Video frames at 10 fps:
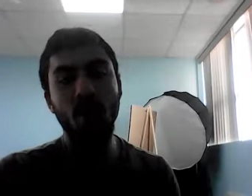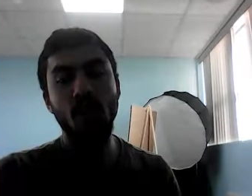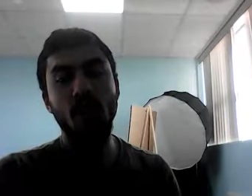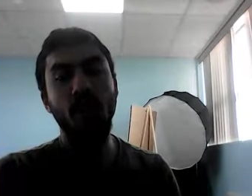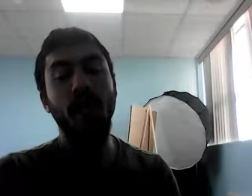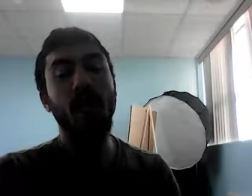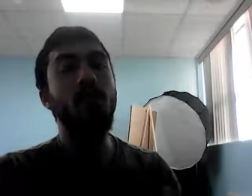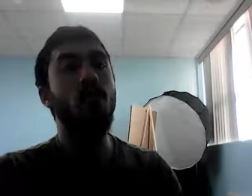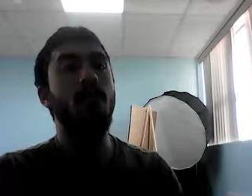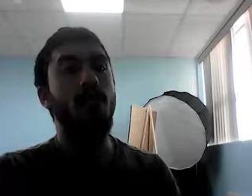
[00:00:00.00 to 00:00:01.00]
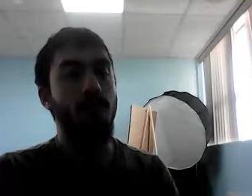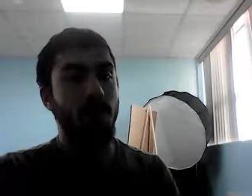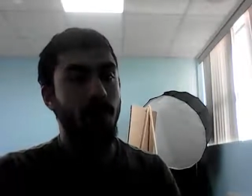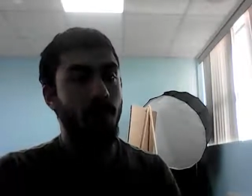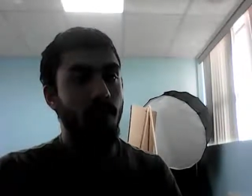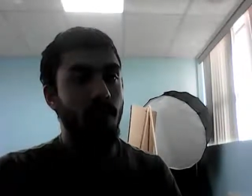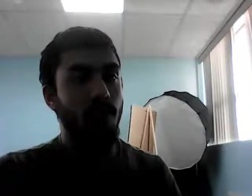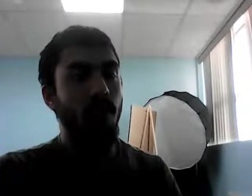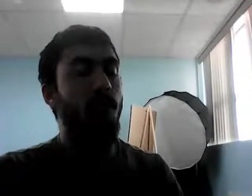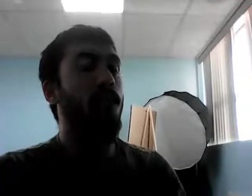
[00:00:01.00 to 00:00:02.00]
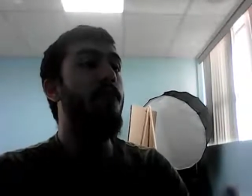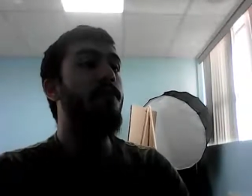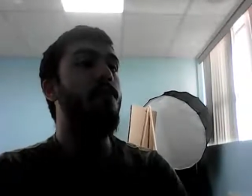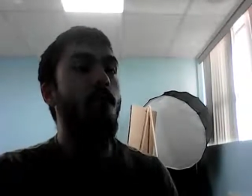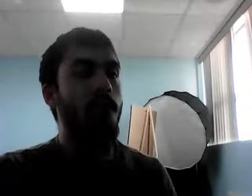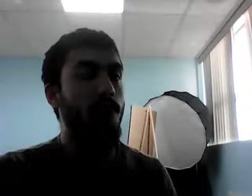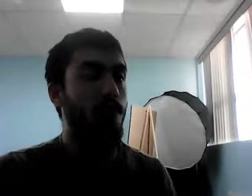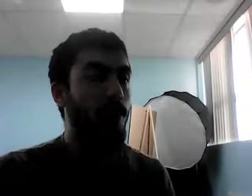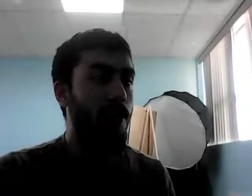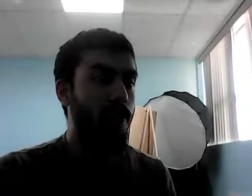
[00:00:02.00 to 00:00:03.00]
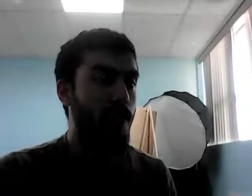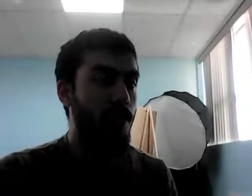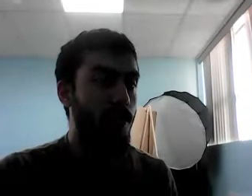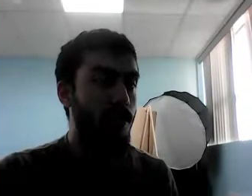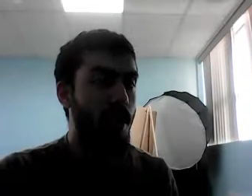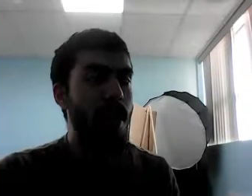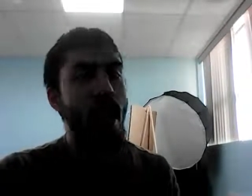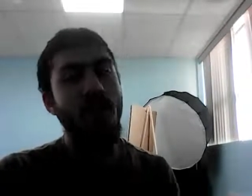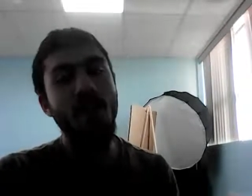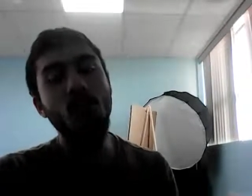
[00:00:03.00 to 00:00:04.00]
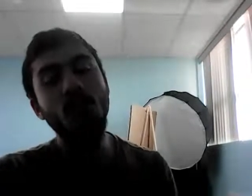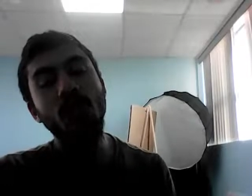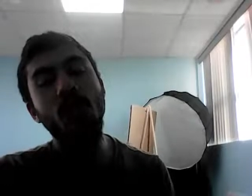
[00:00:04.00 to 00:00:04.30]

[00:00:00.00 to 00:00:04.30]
used to call him Hibbun Nabi, the beloved one of the Prophet. And they used to